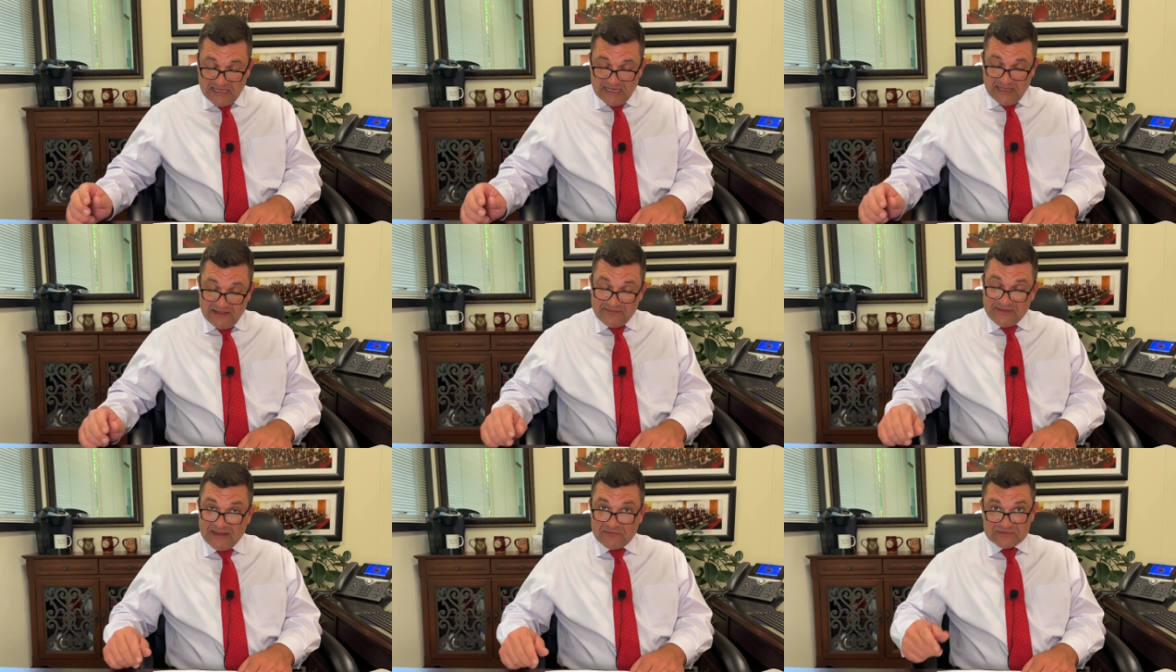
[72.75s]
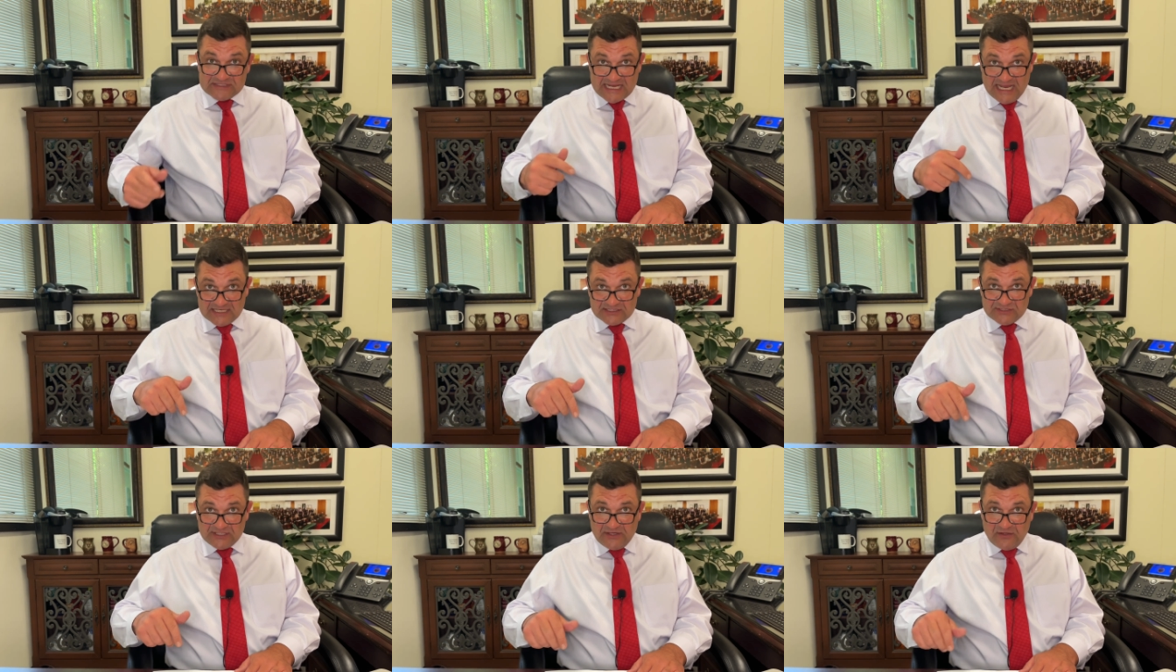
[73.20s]
That was
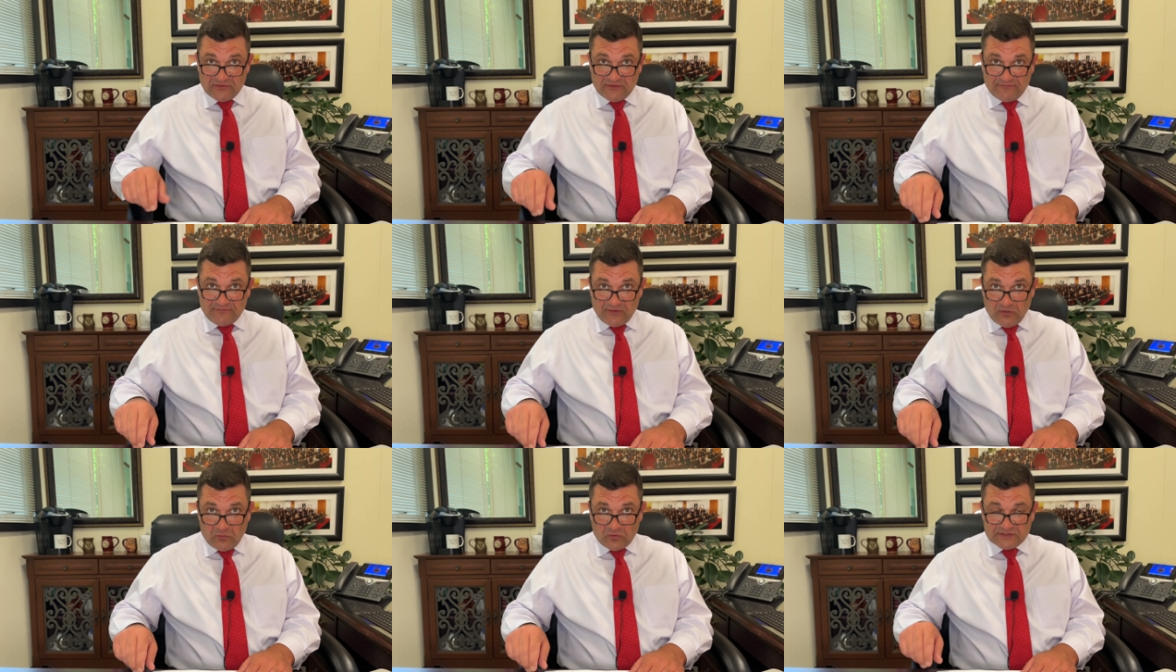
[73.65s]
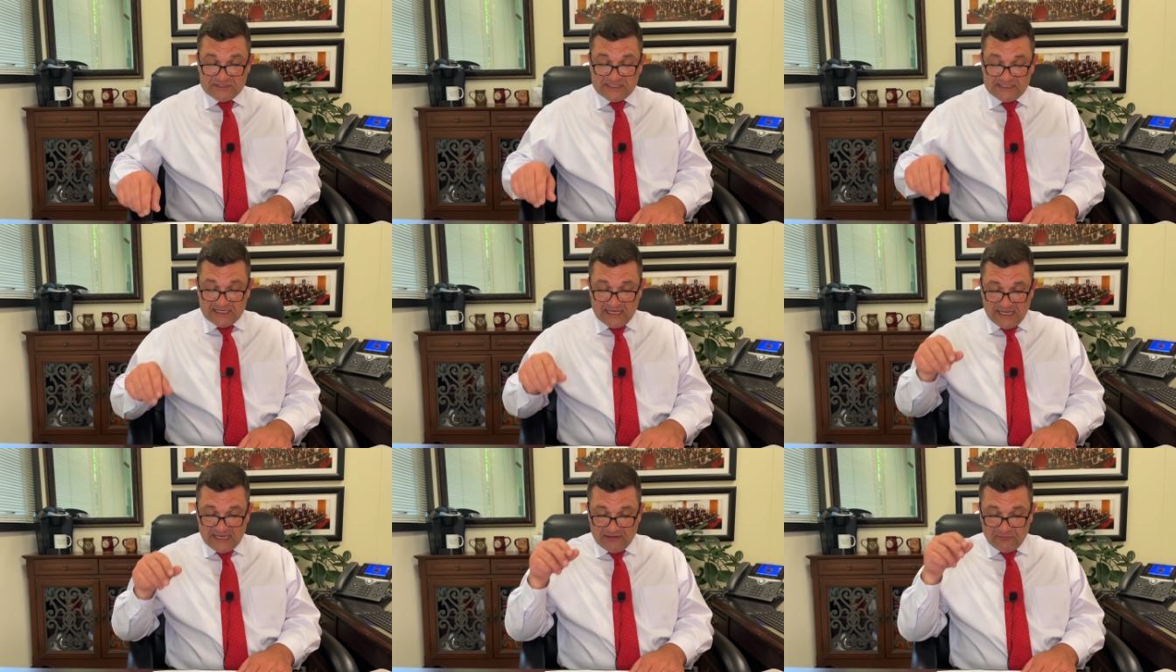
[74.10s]
actually on the floor
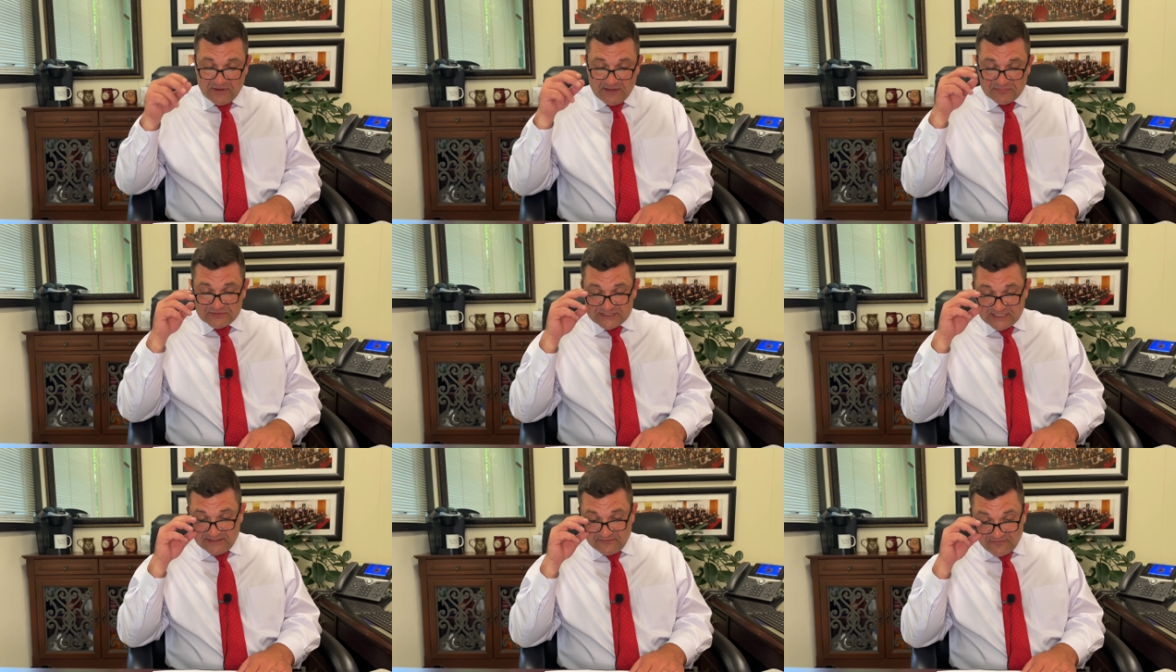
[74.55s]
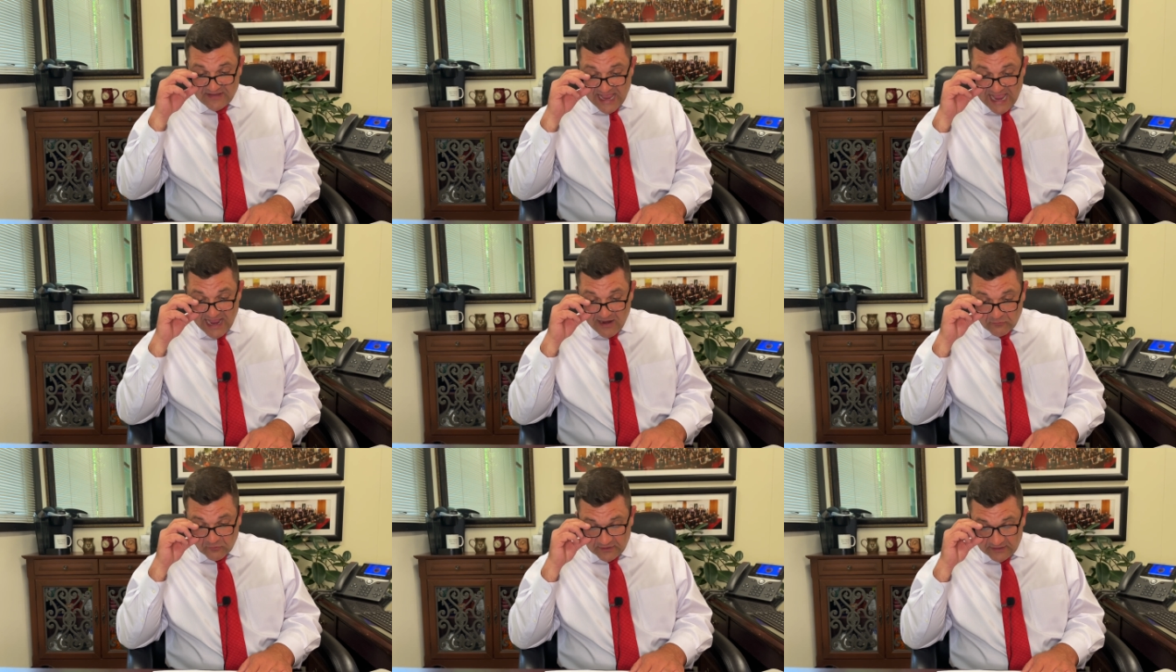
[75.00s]
today. Representative
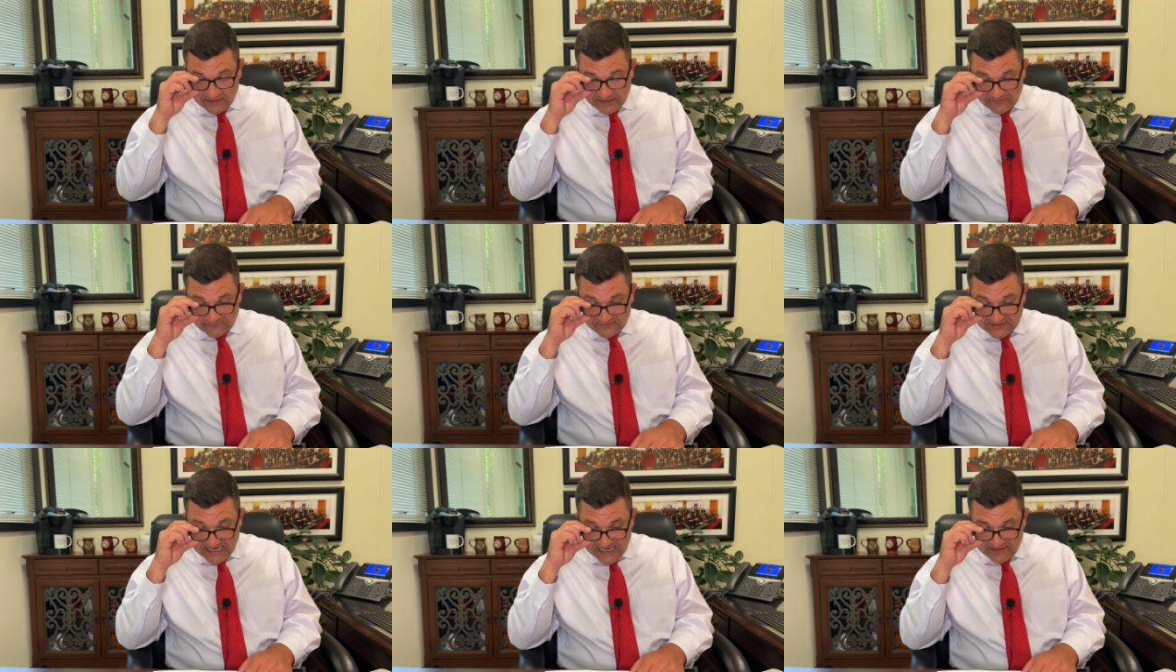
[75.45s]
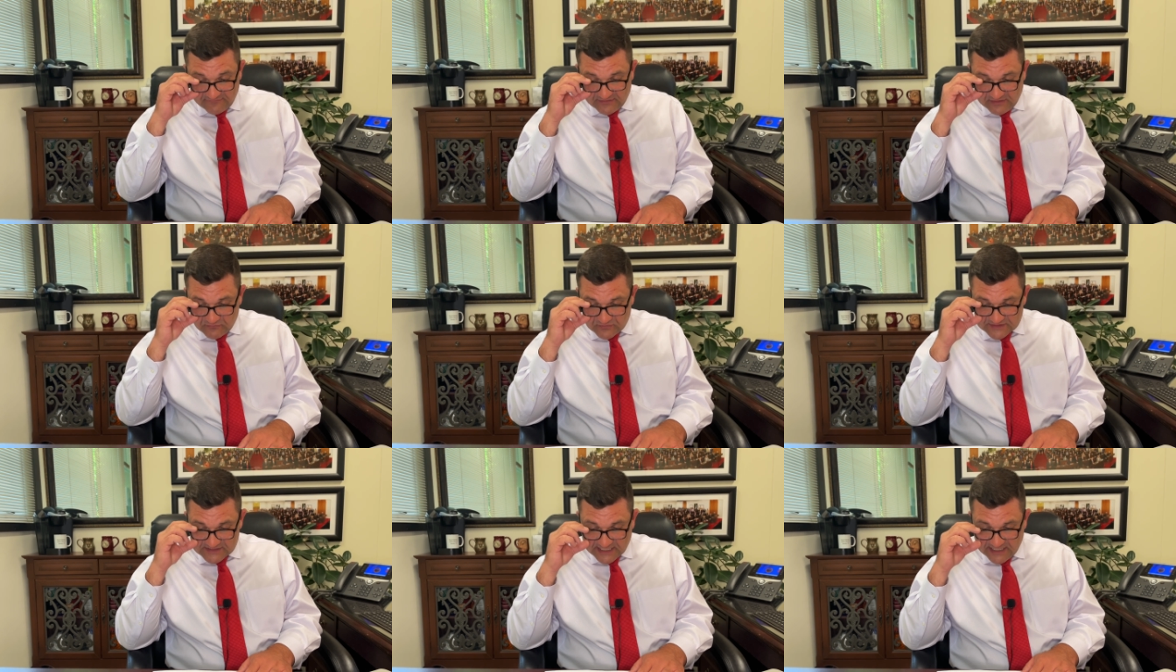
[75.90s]
Howard of
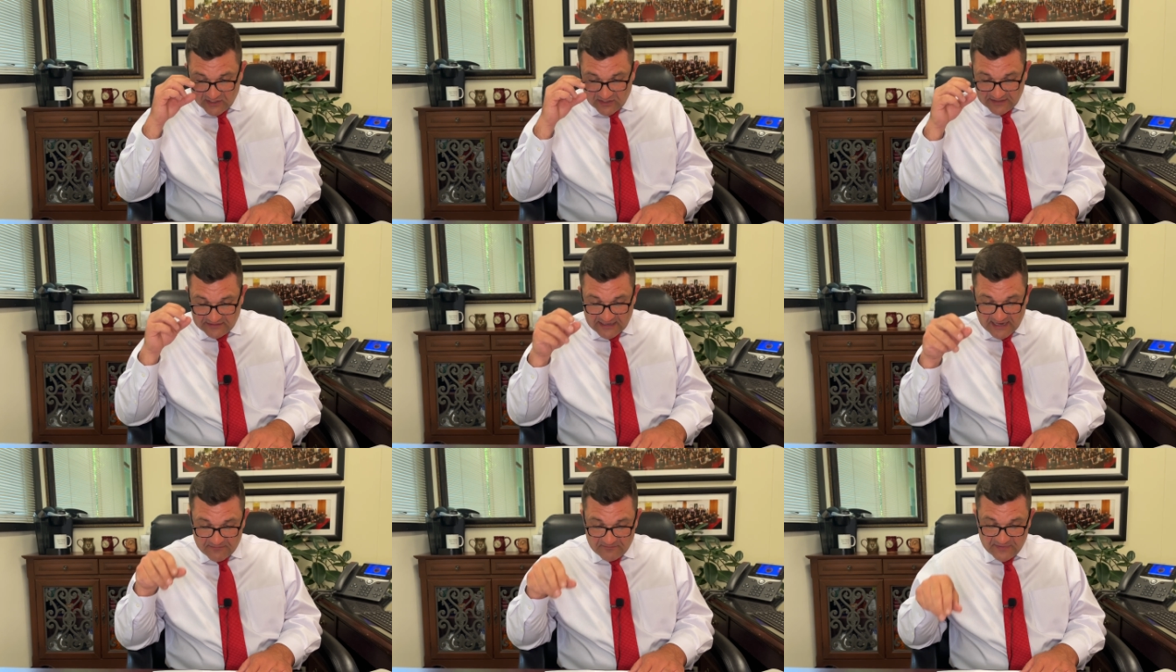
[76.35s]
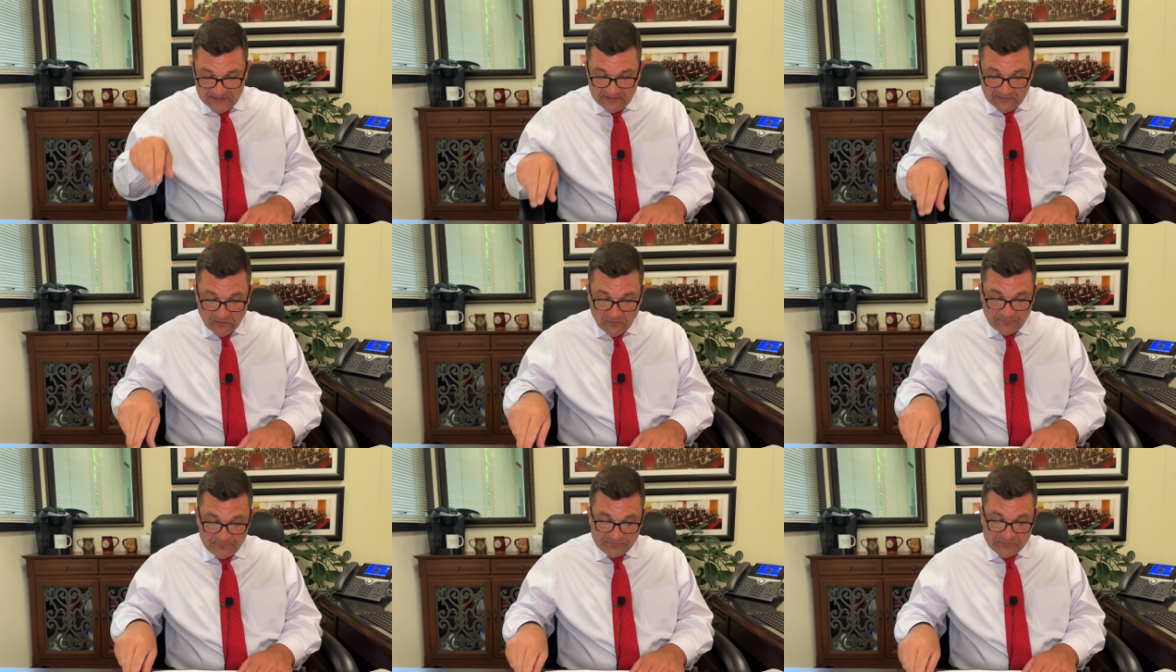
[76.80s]
Davie was carrying that
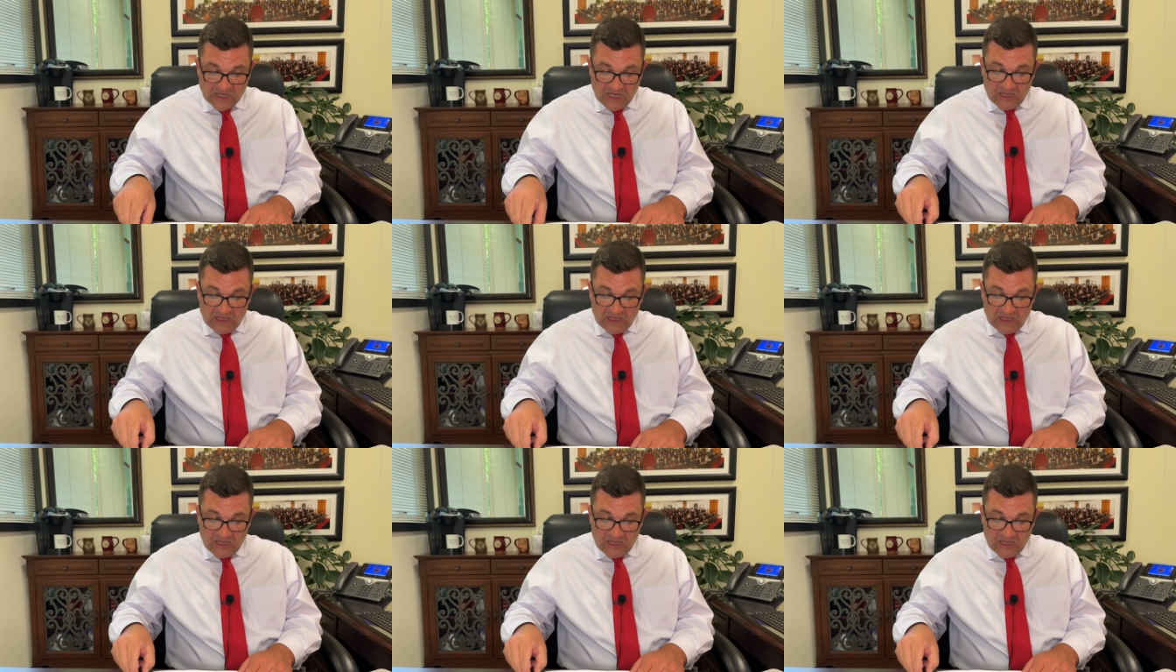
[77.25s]
bill.